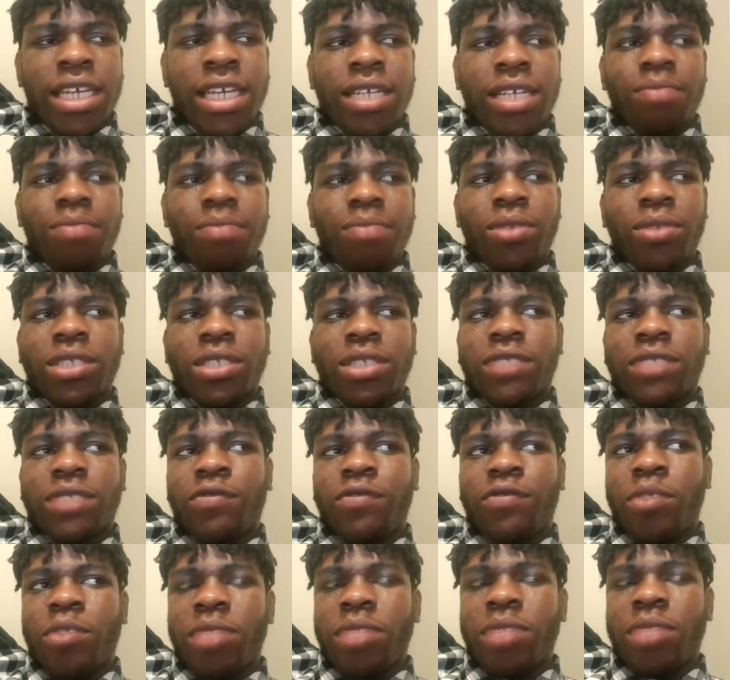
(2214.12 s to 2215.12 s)
But
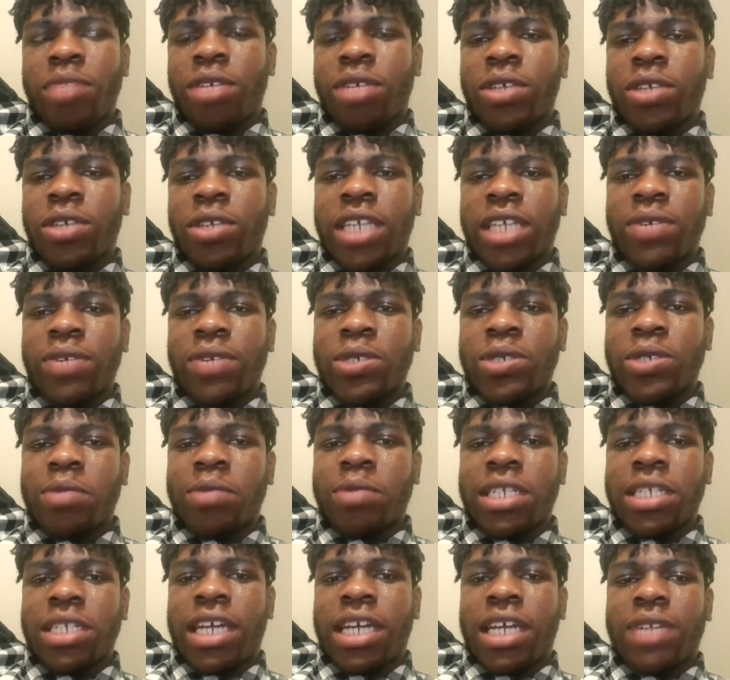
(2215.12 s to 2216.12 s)
for me, because I know somebody
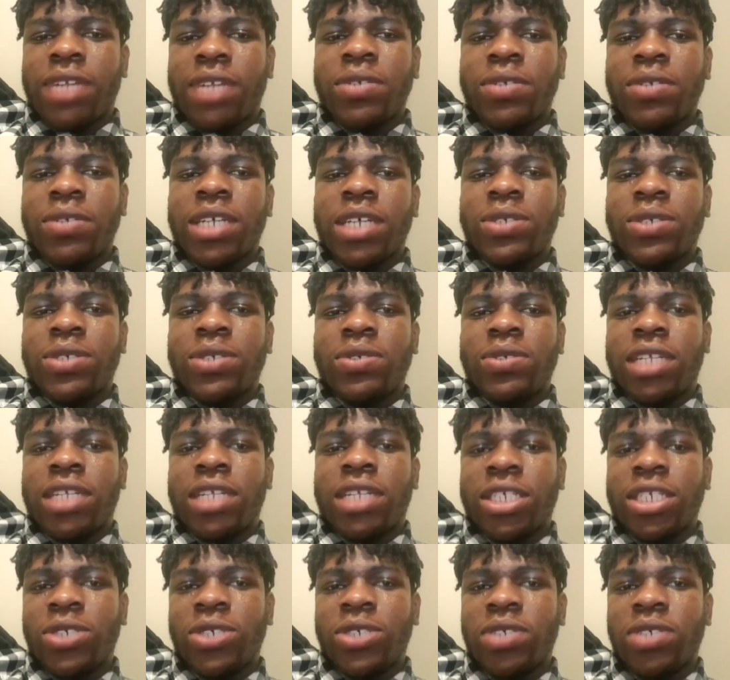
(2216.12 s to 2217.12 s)
that knows how to do it, and
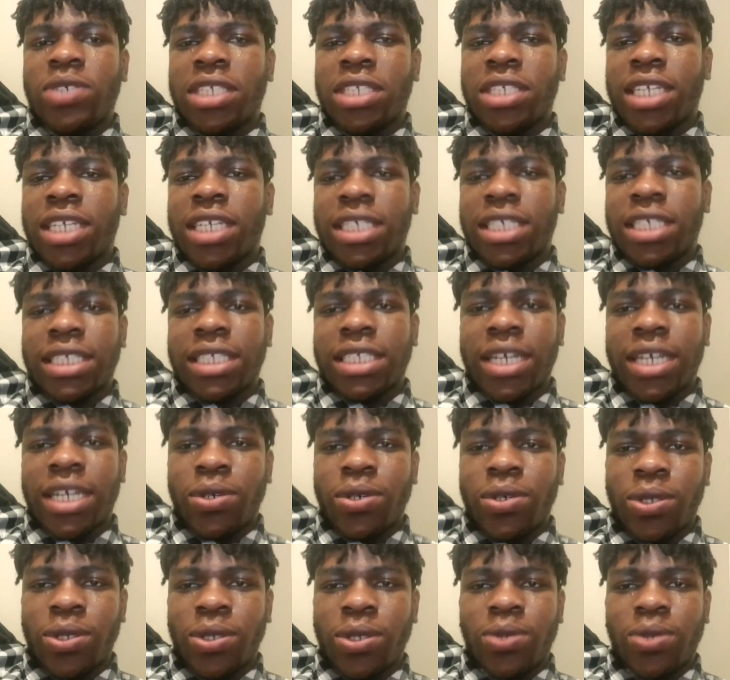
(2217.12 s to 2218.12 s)
she's using it as a side
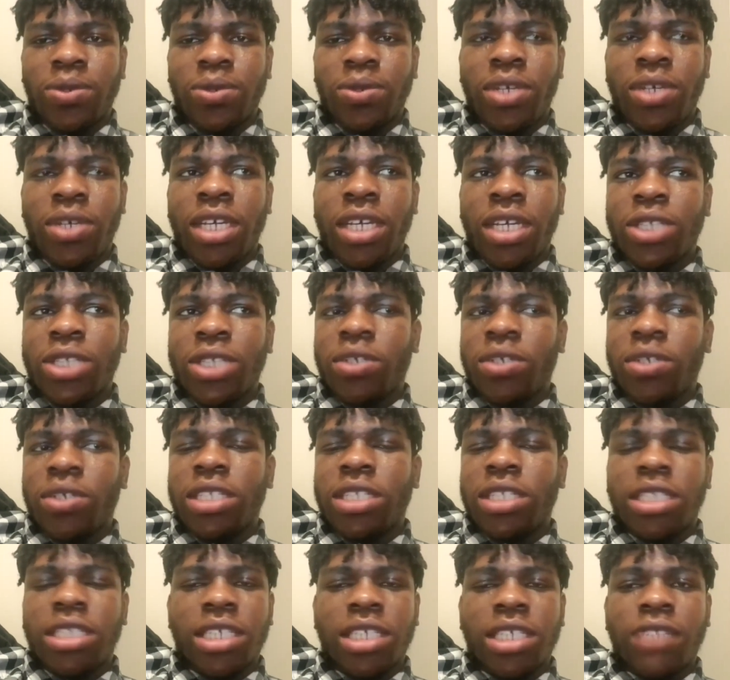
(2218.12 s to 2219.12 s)
hustle, she
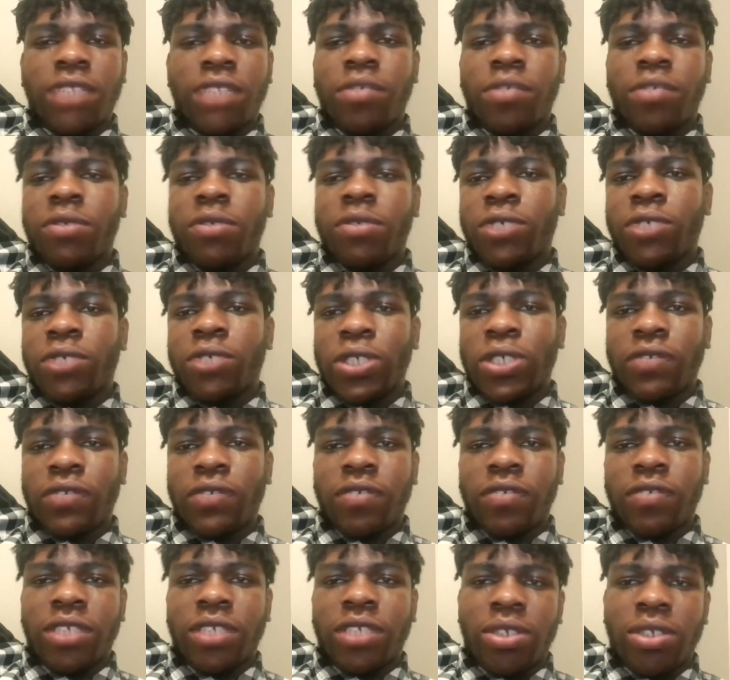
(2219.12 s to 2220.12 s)
did it for me for just
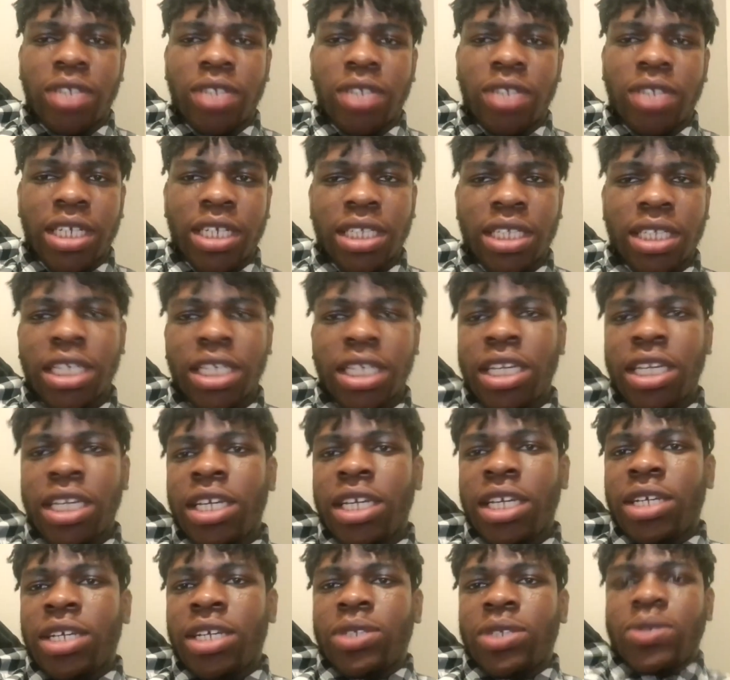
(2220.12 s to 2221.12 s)
$50.
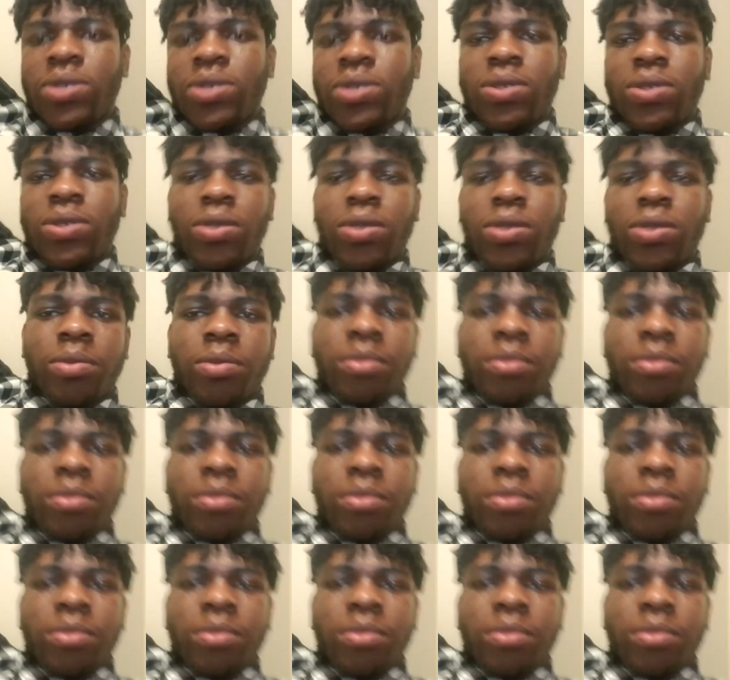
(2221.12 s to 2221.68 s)
So